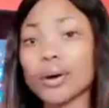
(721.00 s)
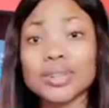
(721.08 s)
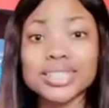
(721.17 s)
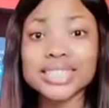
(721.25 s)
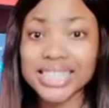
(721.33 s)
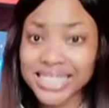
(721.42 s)

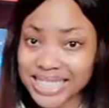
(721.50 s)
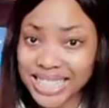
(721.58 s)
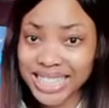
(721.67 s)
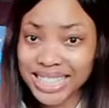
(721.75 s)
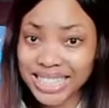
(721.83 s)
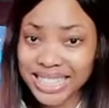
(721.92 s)
I was
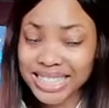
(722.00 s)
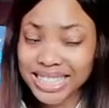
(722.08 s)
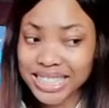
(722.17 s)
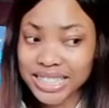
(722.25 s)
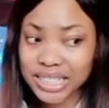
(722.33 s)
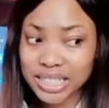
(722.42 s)
16,
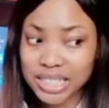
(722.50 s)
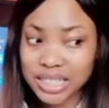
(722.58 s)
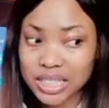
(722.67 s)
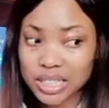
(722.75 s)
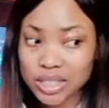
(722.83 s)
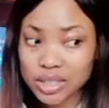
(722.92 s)

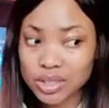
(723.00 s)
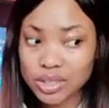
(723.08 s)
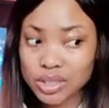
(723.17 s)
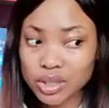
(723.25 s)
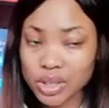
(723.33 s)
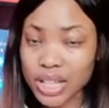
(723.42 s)

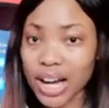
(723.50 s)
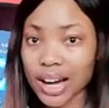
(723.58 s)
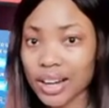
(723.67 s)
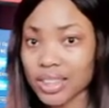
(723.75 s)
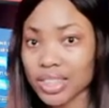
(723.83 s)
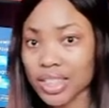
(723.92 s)

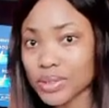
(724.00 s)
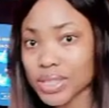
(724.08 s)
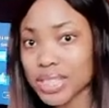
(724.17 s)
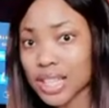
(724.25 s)
I started